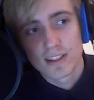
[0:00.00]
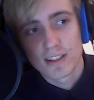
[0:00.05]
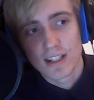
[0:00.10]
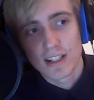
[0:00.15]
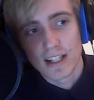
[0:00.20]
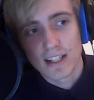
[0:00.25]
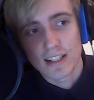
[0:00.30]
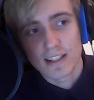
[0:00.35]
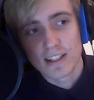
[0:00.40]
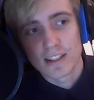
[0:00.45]

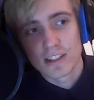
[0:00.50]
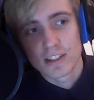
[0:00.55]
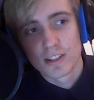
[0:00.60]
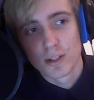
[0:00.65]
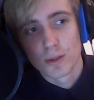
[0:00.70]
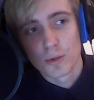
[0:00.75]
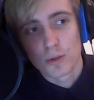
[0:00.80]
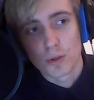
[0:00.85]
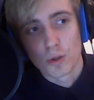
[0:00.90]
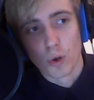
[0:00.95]
Like there's
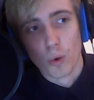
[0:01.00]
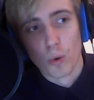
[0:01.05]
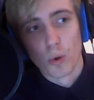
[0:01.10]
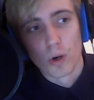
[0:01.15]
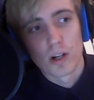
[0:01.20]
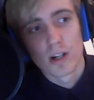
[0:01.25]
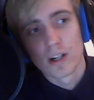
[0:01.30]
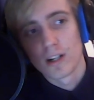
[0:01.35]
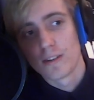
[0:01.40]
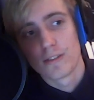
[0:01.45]
no
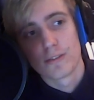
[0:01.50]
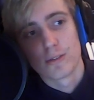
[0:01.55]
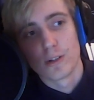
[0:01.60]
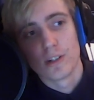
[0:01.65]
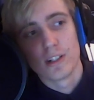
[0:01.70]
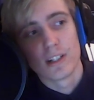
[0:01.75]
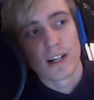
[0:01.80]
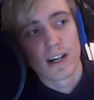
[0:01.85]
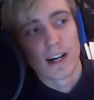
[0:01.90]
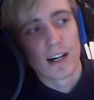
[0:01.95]
core
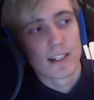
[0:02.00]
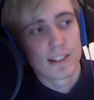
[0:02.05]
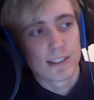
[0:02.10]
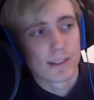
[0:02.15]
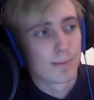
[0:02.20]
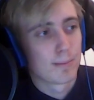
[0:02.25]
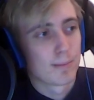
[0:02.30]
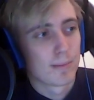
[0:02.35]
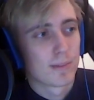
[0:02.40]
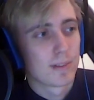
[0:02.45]
4
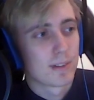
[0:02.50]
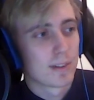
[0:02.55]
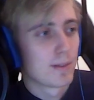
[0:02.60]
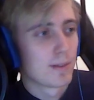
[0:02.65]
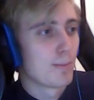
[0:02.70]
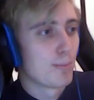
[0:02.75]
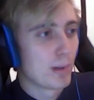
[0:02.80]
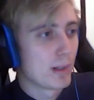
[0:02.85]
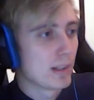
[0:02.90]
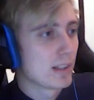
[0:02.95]

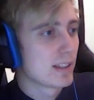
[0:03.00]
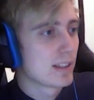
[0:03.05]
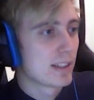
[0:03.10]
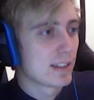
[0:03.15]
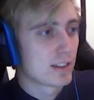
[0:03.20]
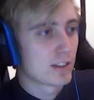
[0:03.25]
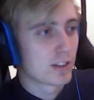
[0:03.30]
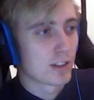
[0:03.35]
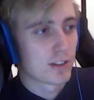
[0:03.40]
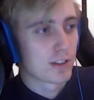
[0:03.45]
item build,
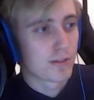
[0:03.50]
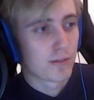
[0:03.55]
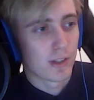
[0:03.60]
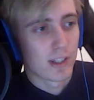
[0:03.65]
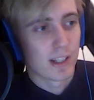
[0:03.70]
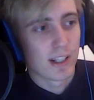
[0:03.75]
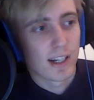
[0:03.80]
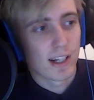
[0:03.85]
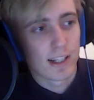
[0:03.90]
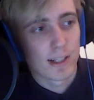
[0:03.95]
it's just
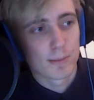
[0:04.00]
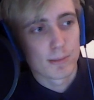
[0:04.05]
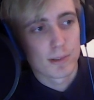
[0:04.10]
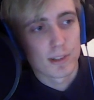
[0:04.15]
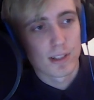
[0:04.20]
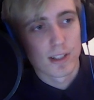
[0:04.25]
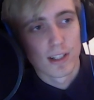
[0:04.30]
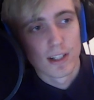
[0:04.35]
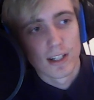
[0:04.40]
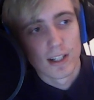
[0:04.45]
3 items.
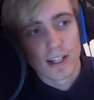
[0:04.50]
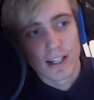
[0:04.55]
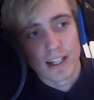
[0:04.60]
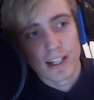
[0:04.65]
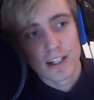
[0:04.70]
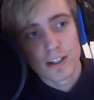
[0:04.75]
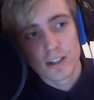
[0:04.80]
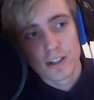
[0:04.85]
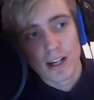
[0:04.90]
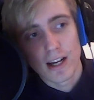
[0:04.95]

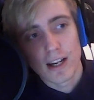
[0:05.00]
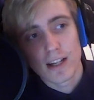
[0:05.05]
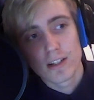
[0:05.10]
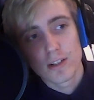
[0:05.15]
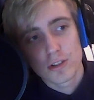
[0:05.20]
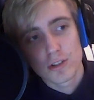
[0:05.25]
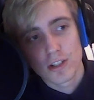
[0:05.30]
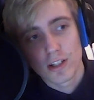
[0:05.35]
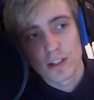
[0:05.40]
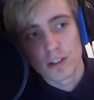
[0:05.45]
Here I
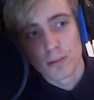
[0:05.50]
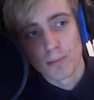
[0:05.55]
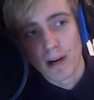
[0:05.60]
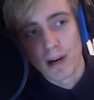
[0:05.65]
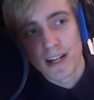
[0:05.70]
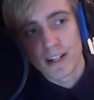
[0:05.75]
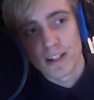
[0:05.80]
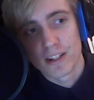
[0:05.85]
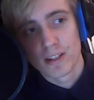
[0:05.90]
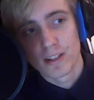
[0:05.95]
usually go
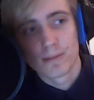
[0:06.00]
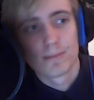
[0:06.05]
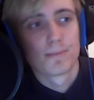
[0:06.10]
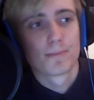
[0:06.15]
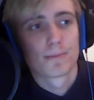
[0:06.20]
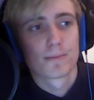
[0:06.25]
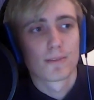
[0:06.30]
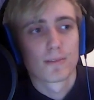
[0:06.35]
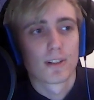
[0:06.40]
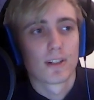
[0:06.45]
banner.
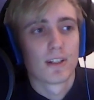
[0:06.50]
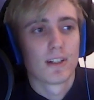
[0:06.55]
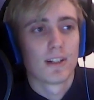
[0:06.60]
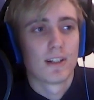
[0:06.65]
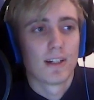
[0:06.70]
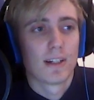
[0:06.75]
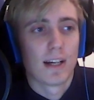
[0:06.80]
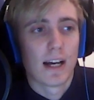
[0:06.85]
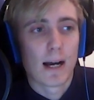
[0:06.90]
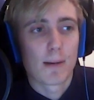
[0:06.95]

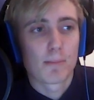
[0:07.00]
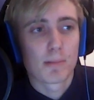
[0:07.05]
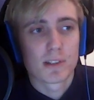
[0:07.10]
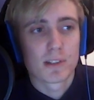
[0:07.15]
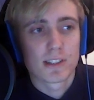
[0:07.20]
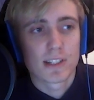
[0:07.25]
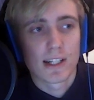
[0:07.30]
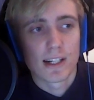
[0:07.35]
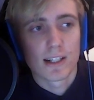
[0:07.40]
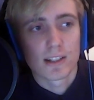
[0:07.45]
Happens
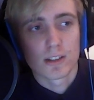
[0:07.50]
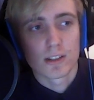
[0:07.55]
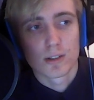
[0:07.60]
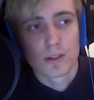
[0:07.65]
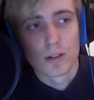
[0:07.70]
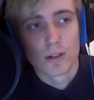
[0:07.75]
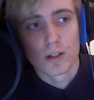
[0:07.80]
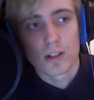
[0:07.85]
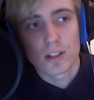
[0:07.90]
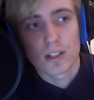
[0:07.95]
that I go
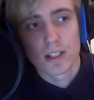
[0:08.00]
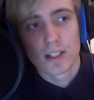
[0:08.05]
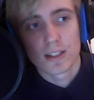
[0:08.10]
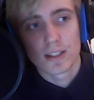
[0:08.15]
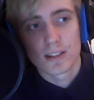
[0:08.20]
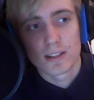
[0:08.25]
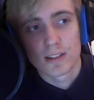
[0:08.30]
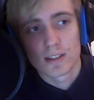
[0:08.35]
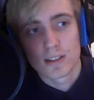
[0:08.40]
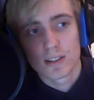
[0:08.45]
Locket,
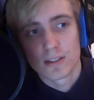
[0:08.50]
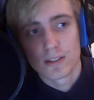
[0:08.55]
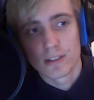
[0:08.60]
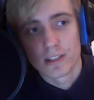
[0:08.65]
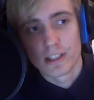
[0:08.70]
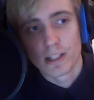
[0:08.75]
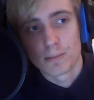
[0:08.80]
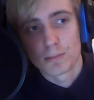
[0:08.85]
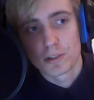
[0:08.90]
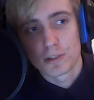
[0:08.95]

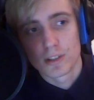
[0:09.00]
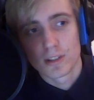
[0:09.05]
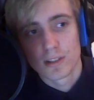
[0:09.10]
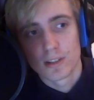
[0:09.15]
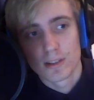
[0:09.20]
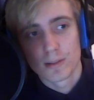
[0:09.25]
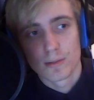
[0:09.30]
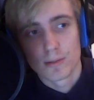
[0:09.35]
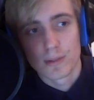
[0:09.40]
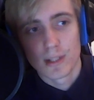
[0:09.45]

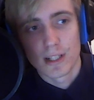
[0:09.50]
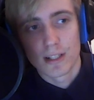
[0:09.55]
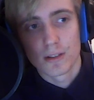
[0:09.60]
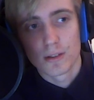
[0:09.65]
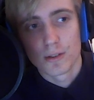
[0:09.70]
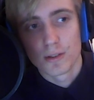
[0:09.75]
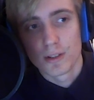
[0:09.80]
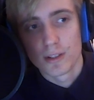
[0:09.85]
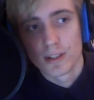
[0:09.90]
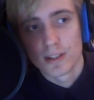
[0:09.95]
Redemption,
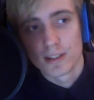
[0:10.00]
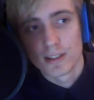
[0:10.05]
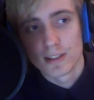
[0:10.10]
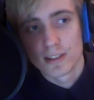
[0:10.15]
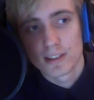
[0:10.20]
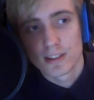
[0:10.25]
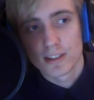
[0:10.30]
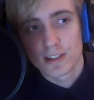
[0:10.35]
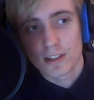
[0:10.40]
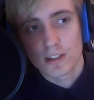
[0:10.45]

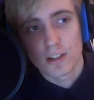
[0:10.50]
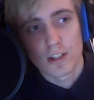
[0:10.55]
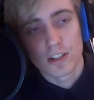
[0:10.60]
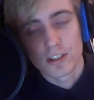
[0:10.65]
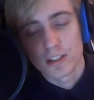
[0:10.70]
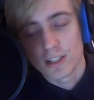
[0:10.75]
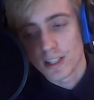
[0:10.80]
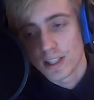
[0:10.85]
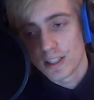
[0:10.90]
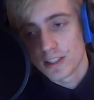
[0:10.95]
Randuin's,
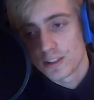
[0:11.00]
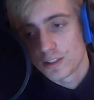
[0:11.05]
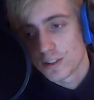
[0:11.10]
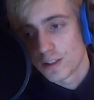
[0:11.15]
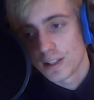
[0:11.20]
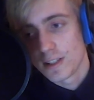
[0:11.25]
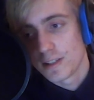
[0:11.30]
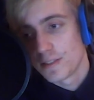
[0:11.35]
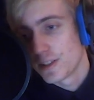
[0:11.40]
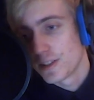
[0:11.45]
Guardian's Angel
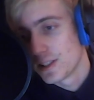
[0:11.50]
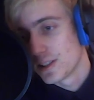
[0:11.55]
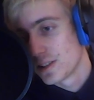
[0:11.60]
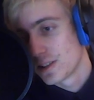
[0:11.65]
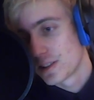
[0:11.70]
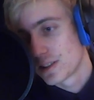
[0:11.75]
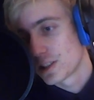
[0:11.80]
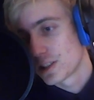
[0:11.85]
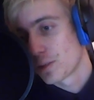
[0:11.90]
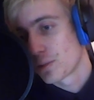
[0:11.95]
even,
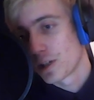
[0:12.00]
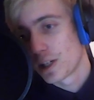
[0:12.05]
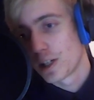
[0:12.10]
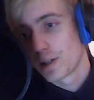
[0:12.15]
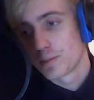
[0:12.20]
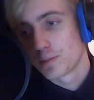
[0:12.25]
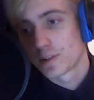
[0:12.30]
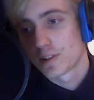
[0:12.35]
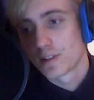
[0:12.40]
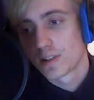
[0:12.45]
some
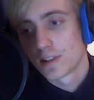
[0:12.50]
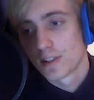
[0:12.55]
games.